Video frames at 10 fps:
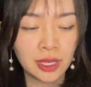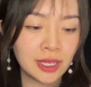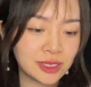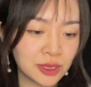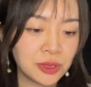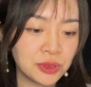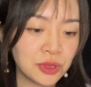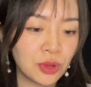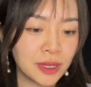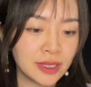It's going to
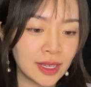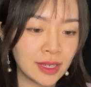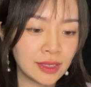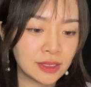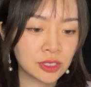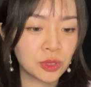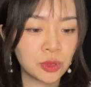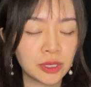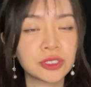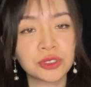open a
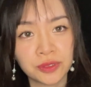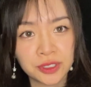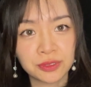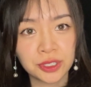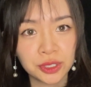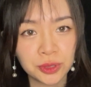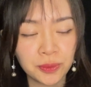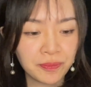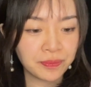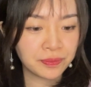Discord server for you
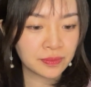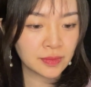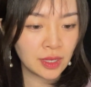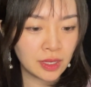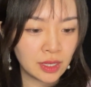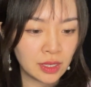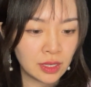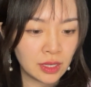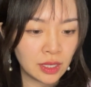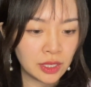
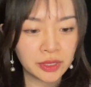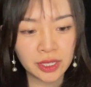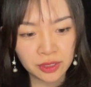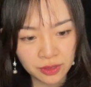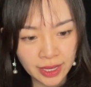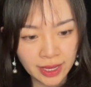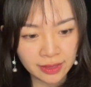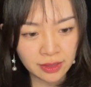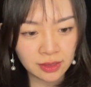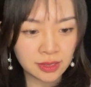and you can go ahead
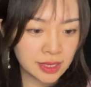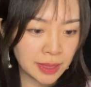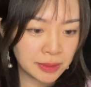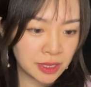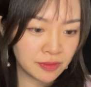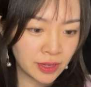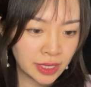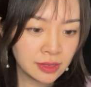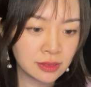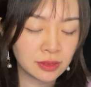and accept invite.